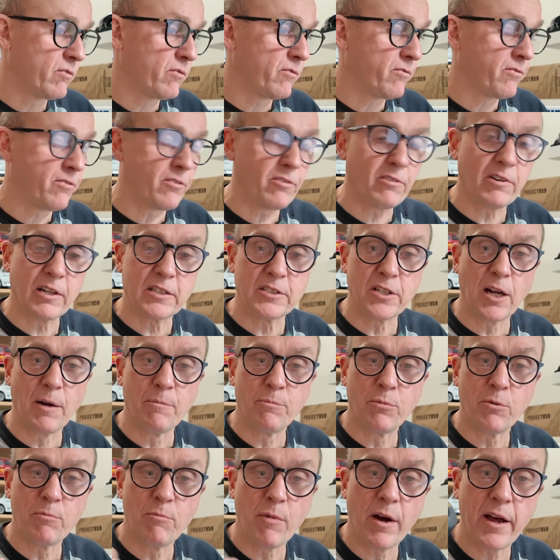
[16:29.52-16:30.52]
For
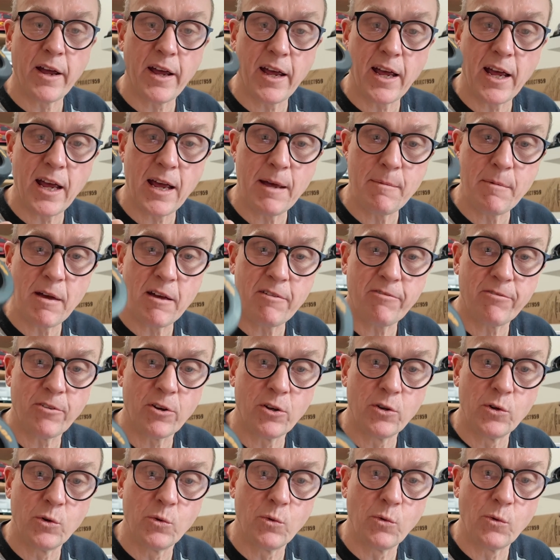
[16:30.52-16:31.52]
example, my
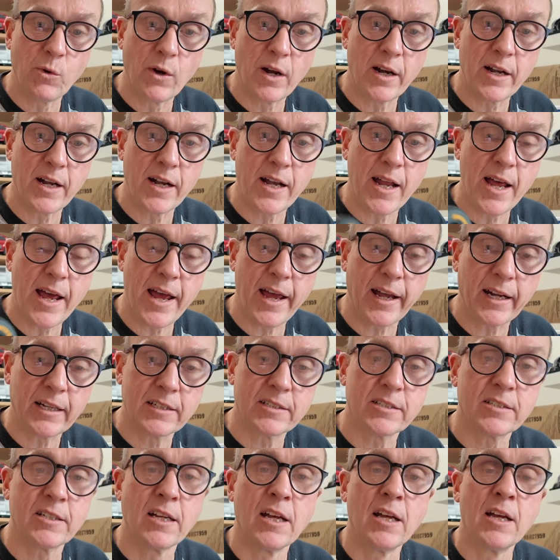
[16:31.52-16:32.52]

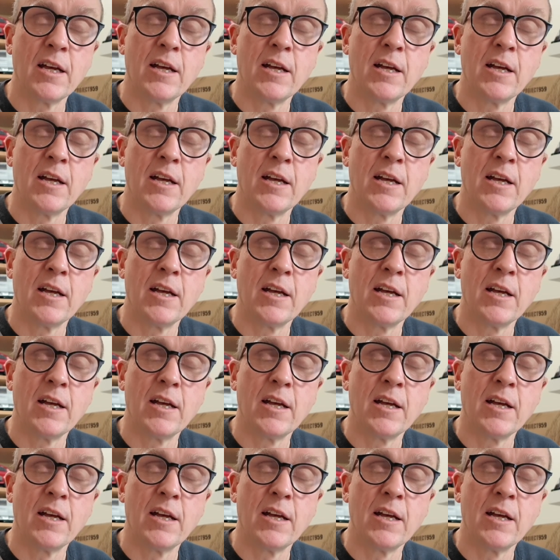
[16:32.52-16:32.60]
MF01X